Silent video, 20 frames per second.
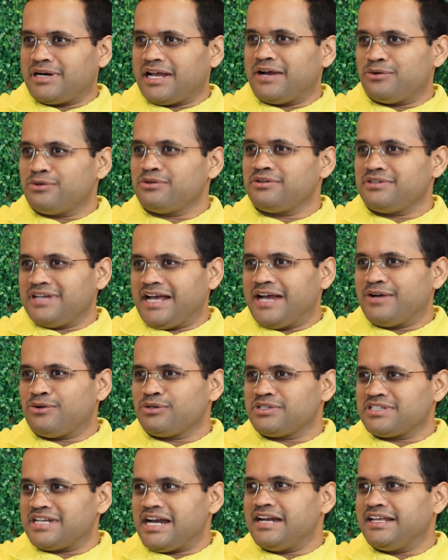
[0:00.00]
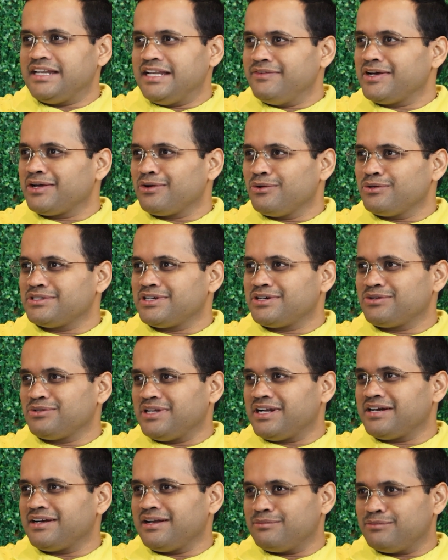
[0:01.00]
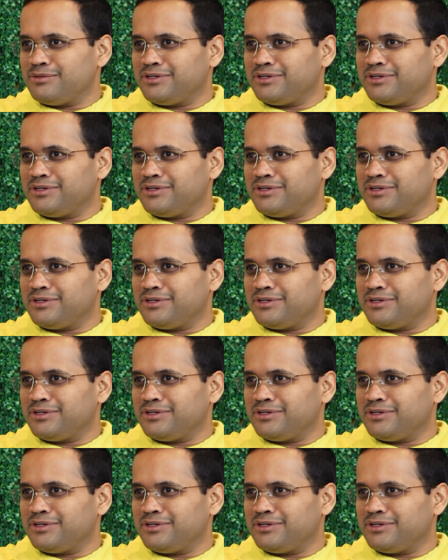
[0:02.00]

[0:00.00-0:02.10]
but I don't stand anywhere closer to that